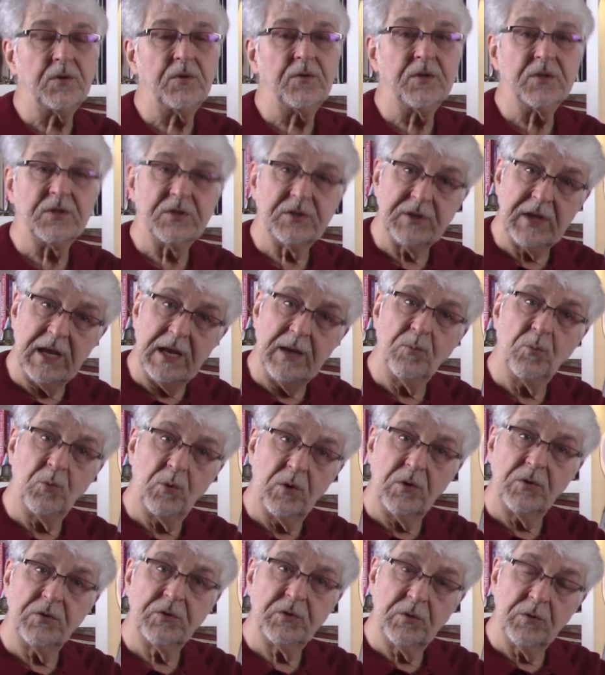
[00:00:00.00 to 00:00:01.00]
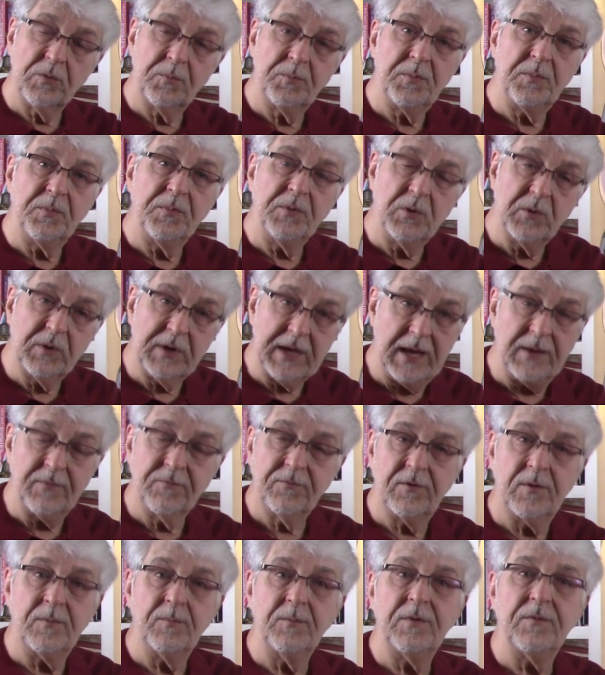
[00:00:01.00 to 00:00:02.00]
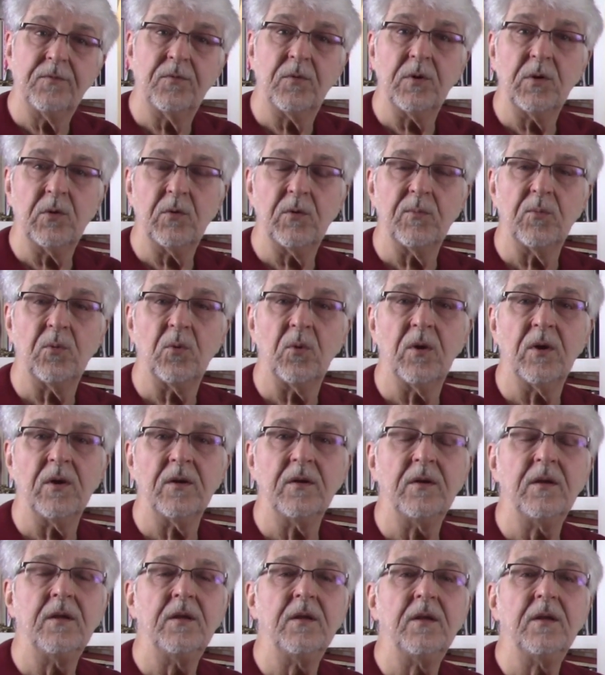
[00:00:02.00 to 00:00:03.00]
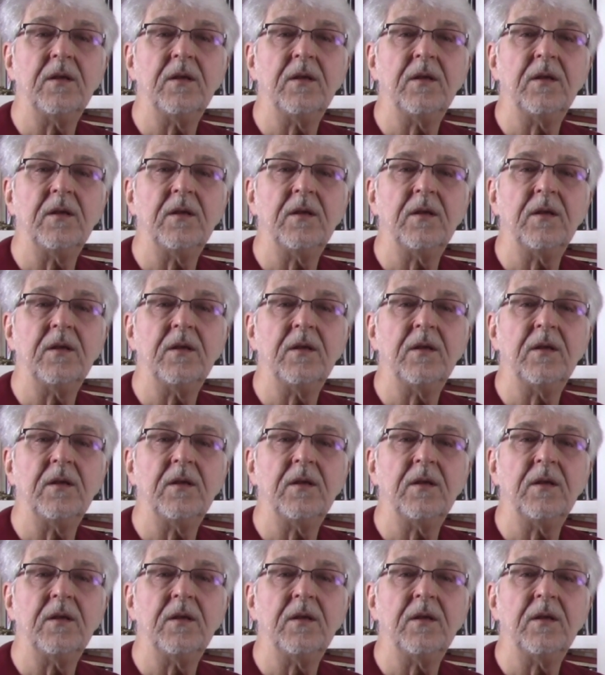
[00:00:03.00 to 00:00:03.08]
You're in the same world you you came from before you were born,